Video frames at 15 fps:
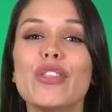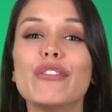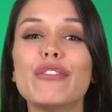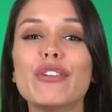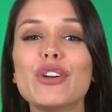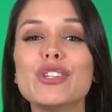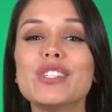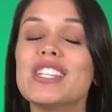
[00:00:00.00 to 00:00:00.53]
The
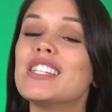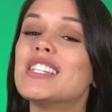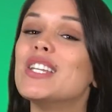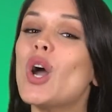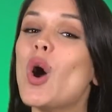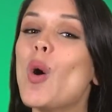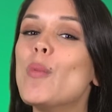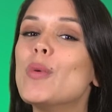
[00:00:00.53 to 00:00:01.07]
first is the
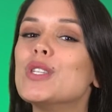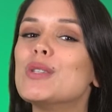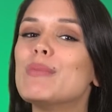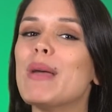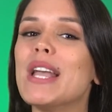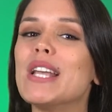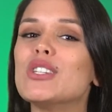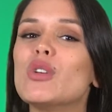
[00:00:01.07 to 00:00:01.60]
open
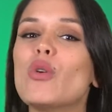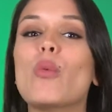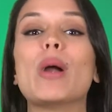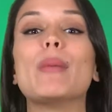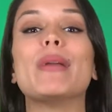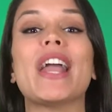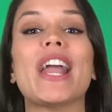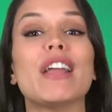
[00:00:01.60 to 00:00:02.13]
space, where
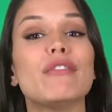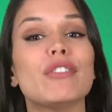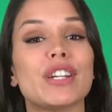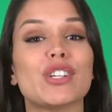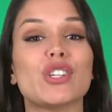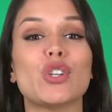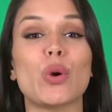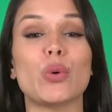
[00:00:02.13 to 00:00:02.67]
behavior
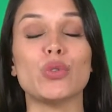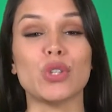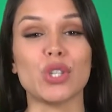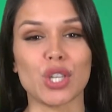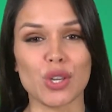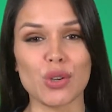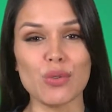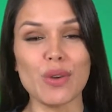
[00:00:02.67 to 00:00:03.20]
is known to
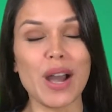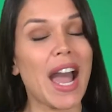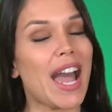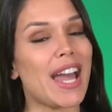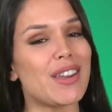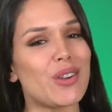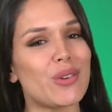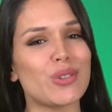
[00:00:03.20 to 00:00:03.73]
you
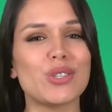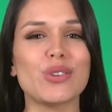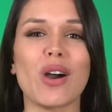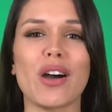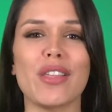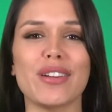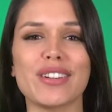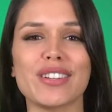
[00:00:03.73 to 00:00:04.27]
and known to
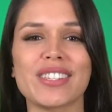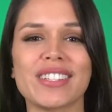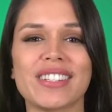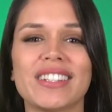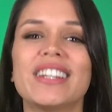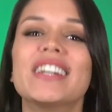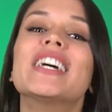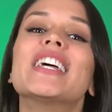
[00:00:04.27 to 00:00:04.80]
others.
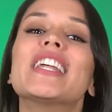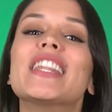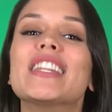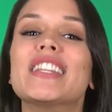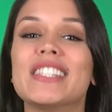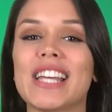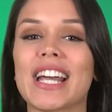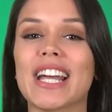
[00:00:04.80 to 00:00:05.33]
The
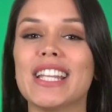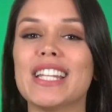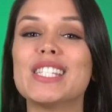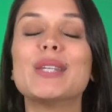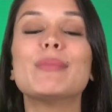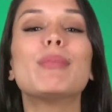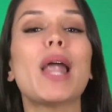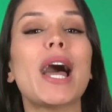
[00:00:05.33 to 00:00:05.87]
second is
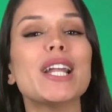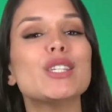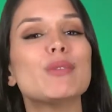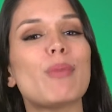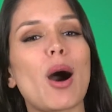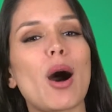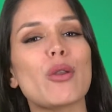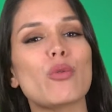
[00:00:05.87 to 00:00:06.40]
the blind
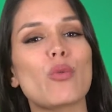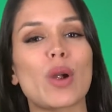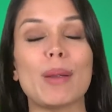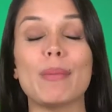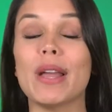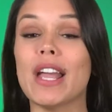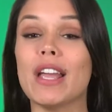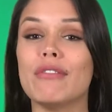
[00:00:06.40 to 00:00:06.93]
spot, where
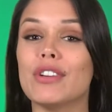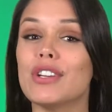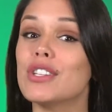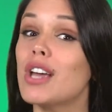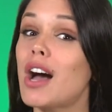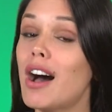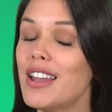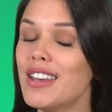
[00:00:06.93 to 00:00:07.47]
behavior
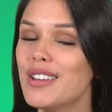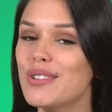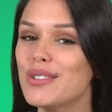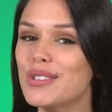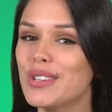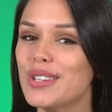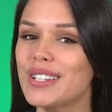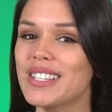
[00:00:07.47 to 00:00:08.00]
is unknown
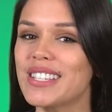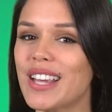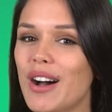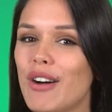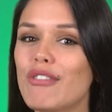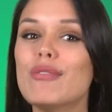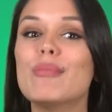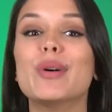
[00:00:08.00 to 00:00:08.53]
to
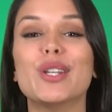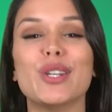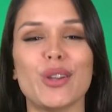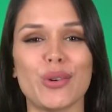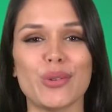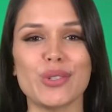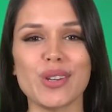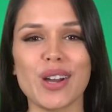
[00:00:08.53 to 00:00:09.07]
yourself but
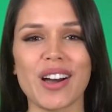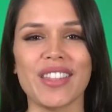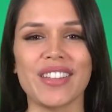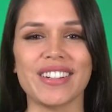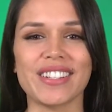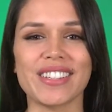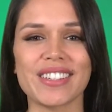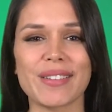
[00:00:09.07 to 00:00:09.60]
known to
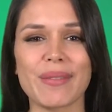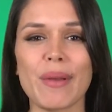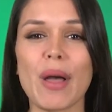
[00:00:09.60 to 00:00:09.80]
others.